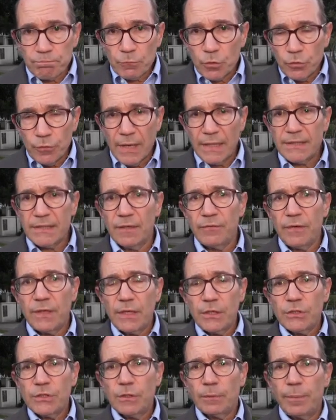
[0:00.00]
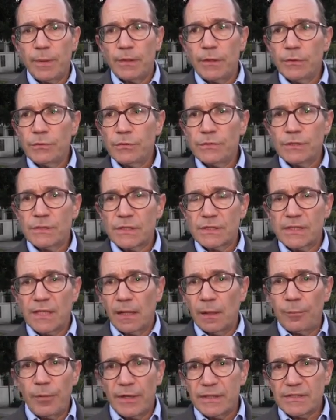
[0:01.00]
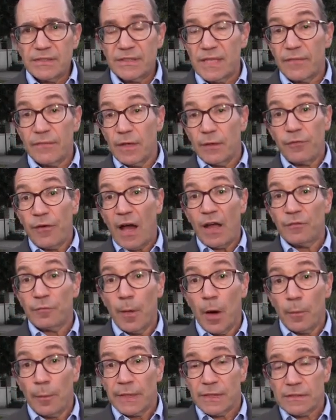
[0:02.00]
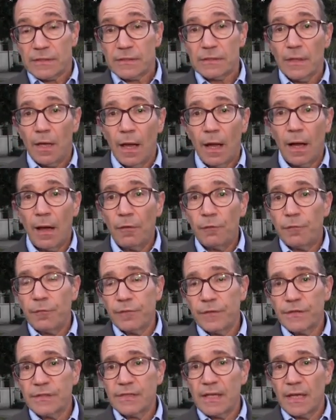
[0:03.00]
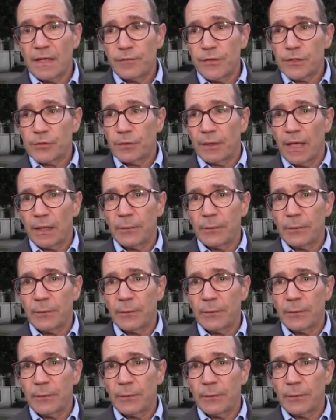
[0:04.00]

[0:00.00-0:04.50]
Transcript: creativity should be used to celebrate 75 moments of the State of Israel,